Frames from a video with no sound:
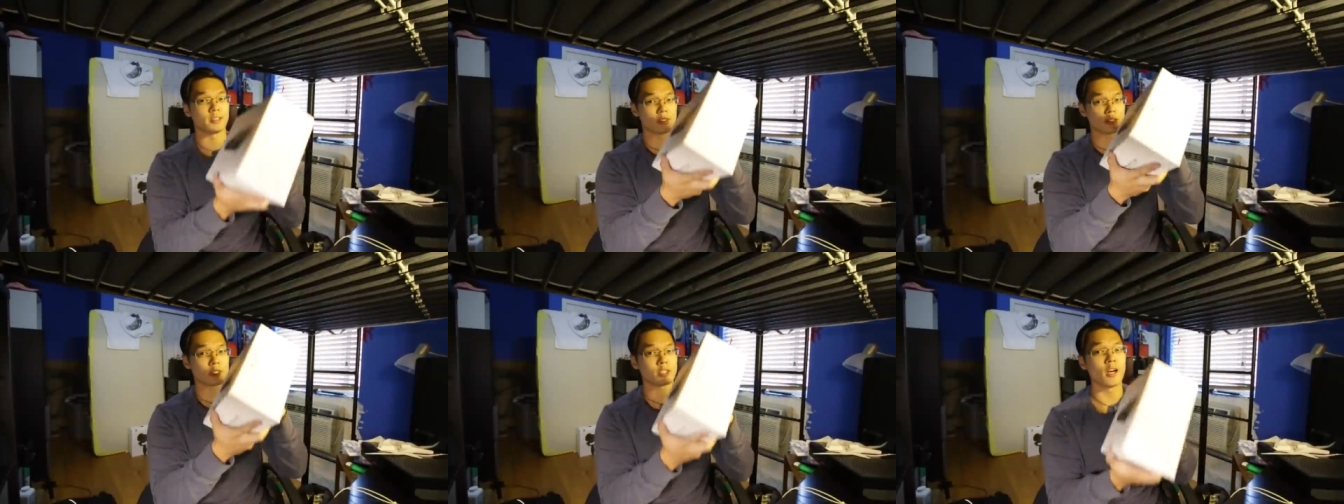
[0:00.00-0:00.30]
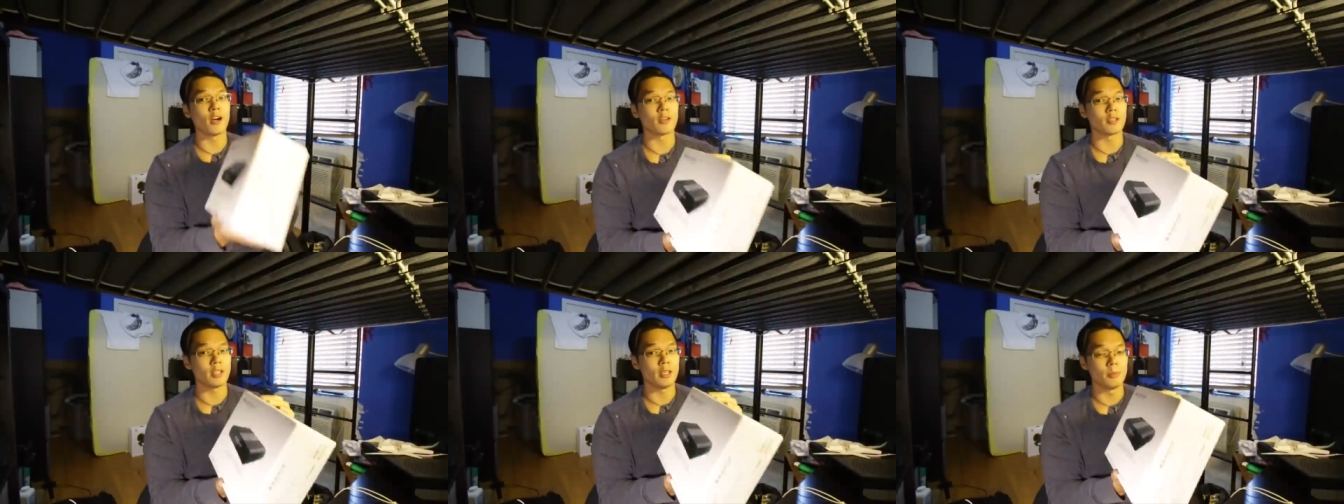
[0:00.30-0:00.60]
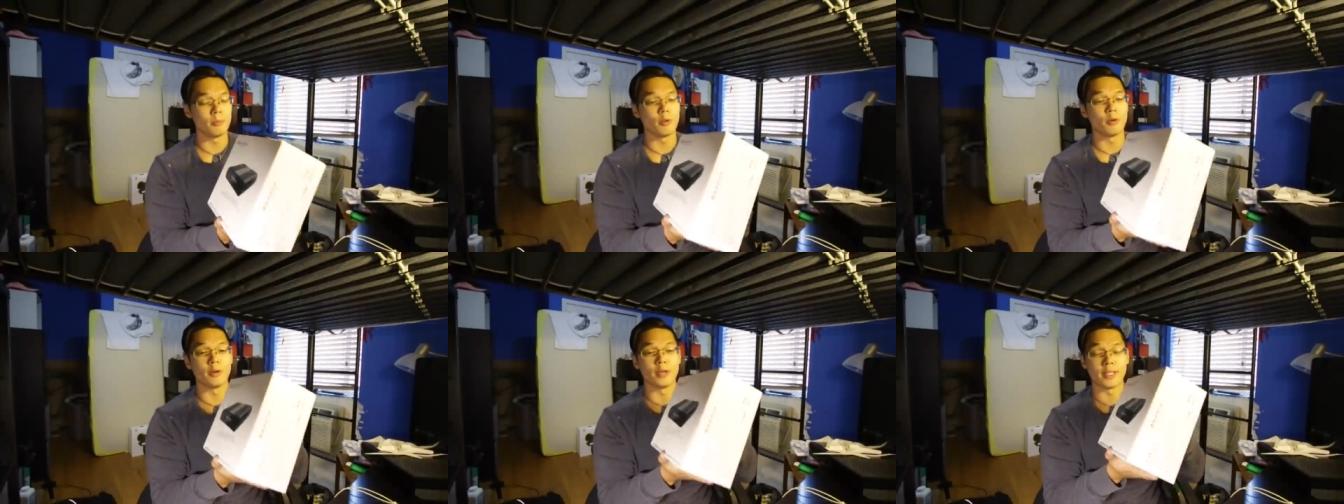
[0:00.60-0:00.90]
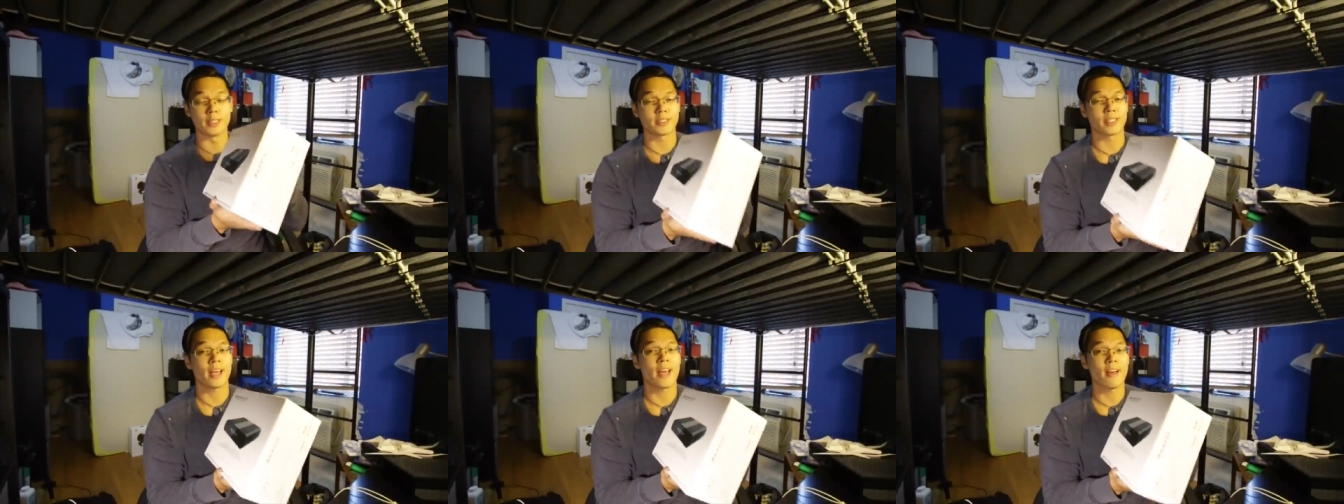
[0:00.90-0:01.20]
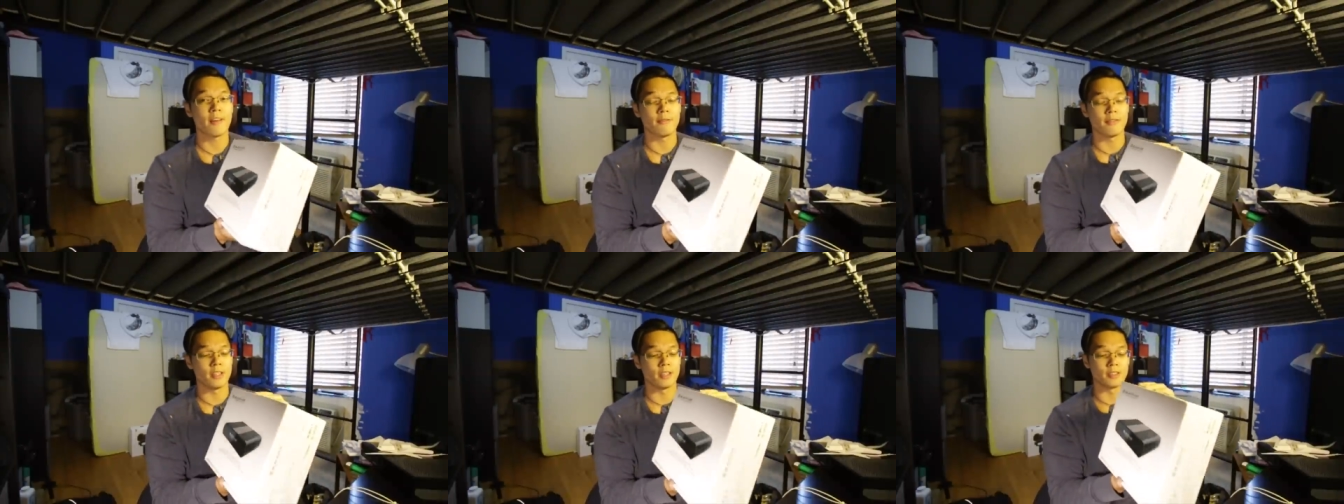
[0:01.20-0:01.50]
chunky boy. It's
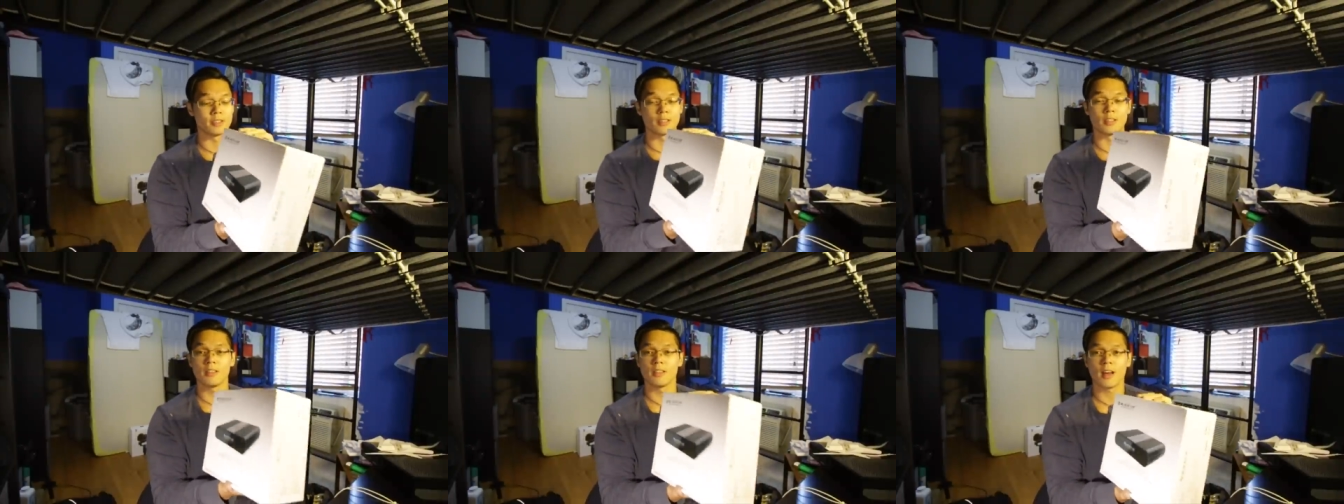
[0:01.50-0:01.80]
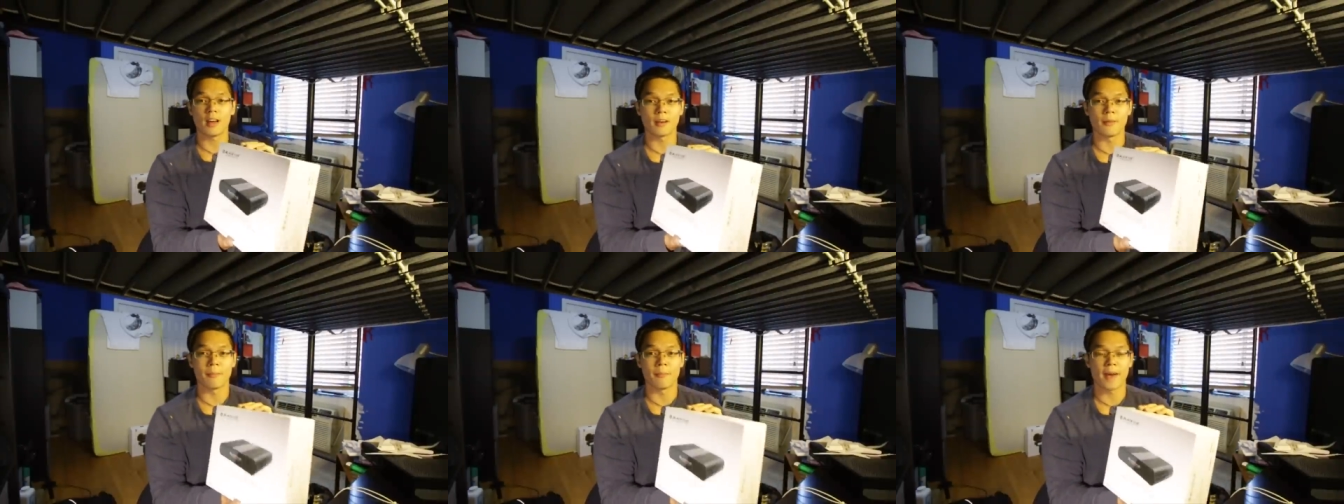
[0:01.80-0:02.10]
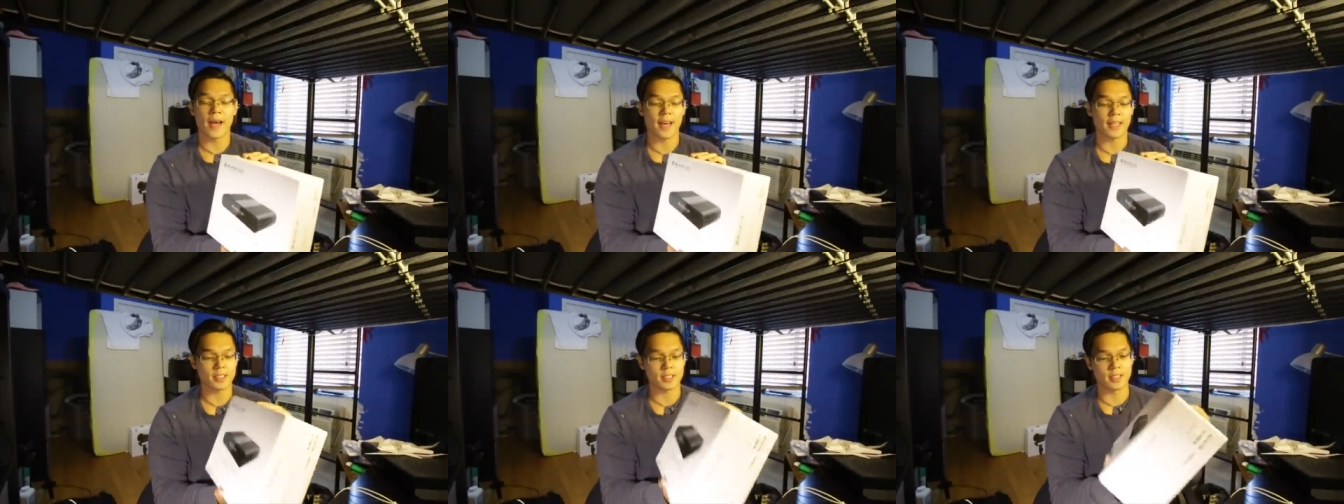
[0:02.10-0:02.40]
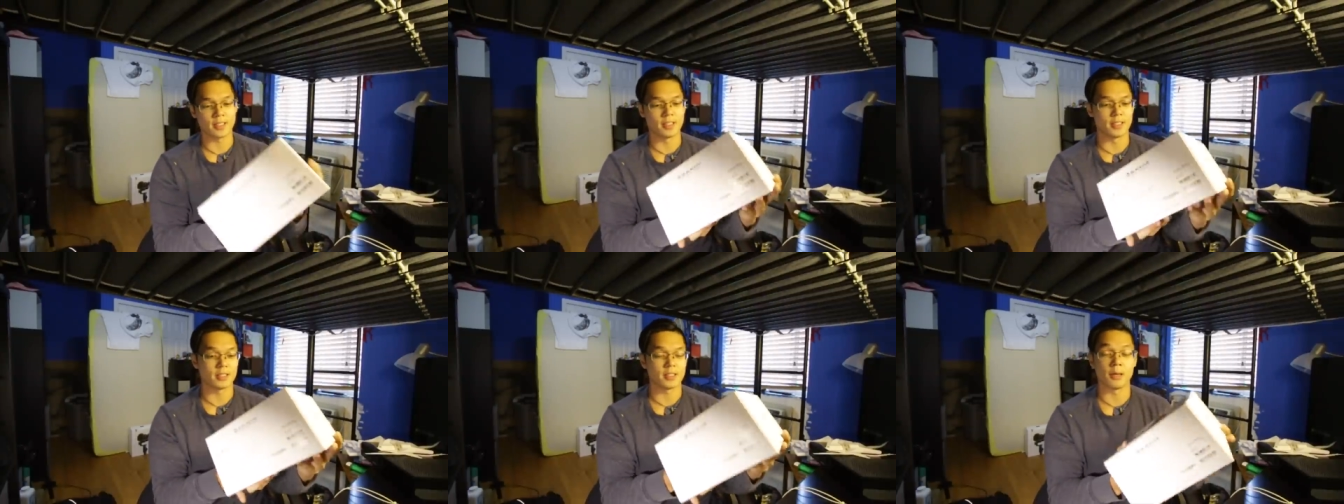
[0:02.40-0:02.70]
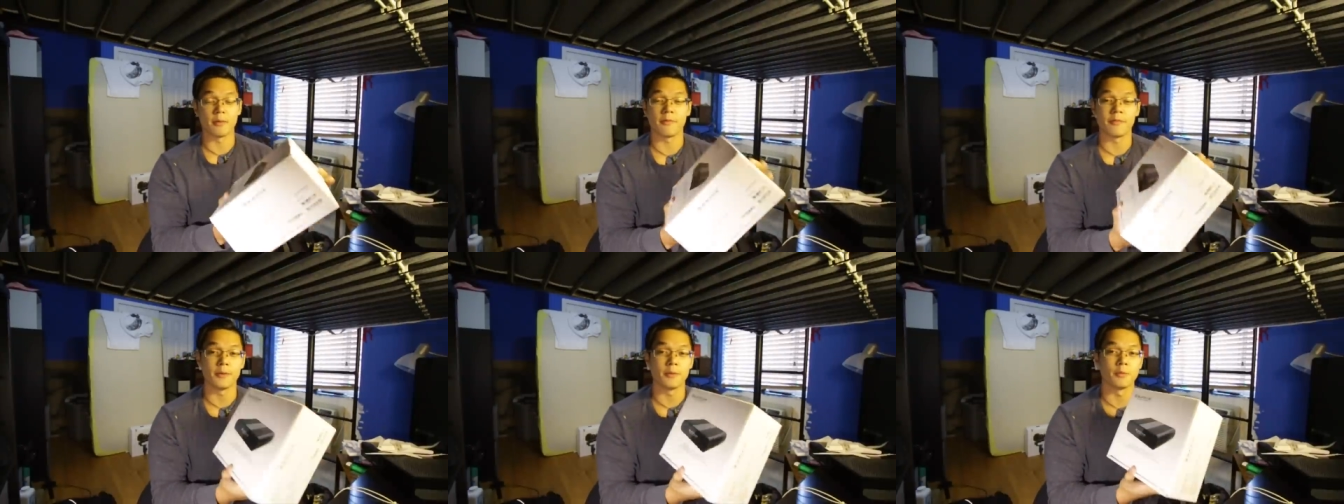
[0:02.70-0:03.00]
heavy. There's a lot of mass to this.
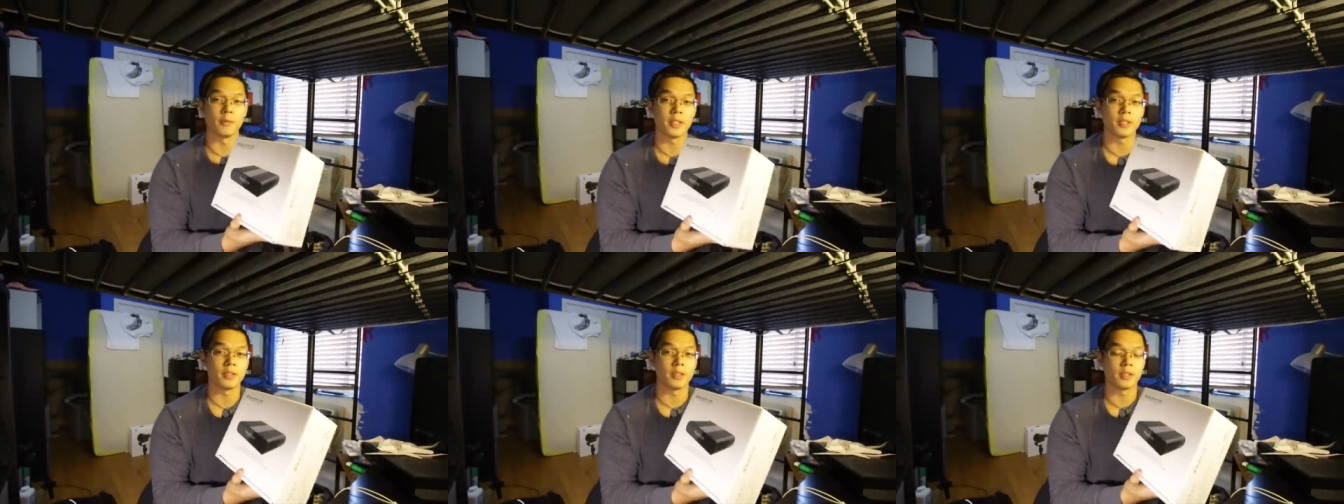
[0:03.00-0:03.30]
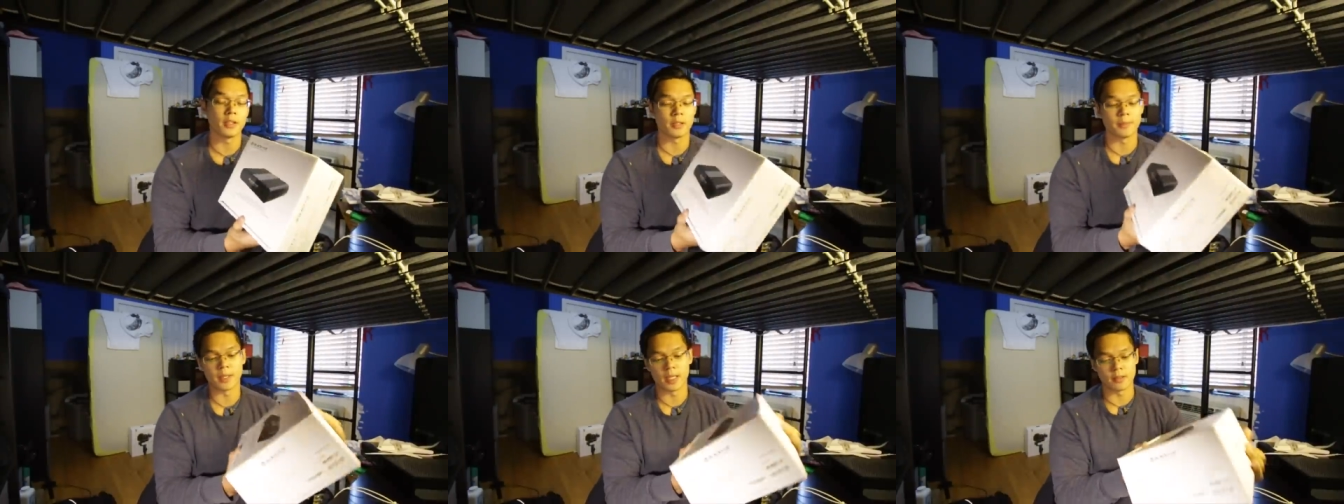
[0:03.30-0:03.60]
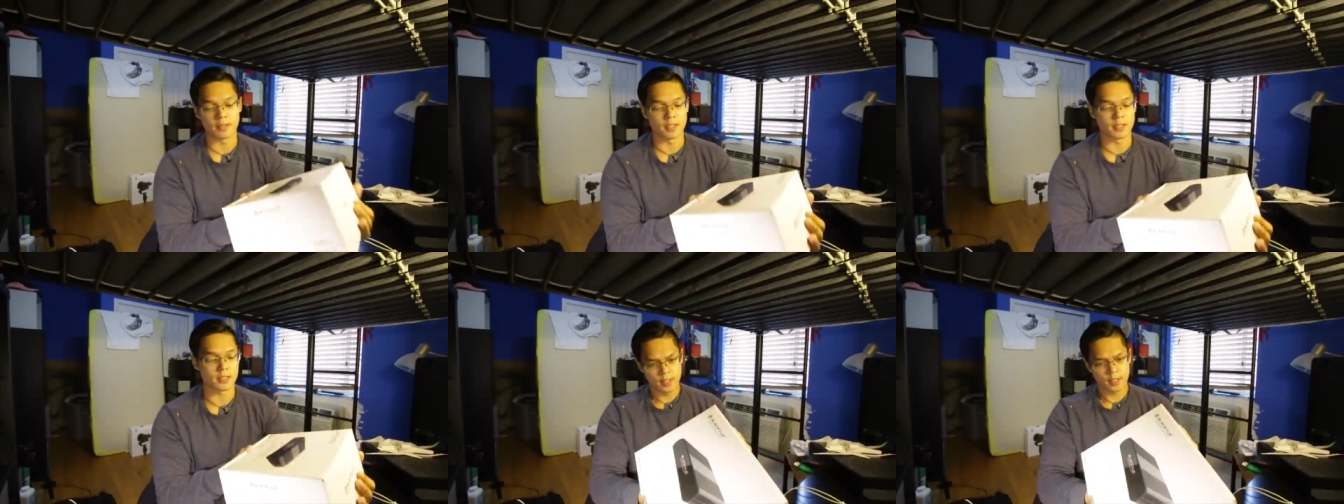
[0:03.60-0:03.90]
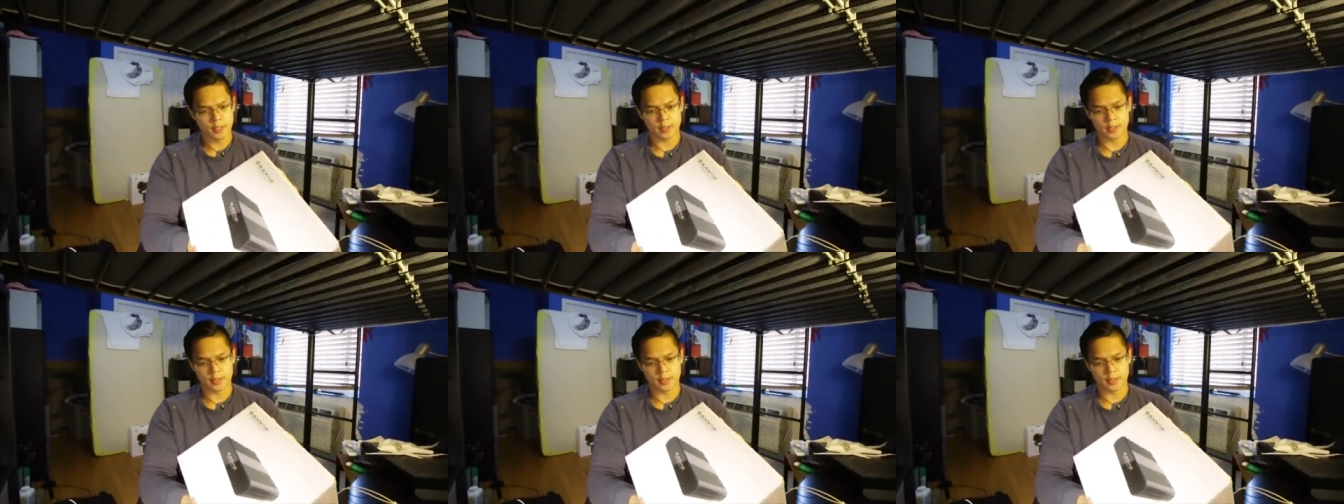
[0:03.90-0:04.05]
I feel really good about this.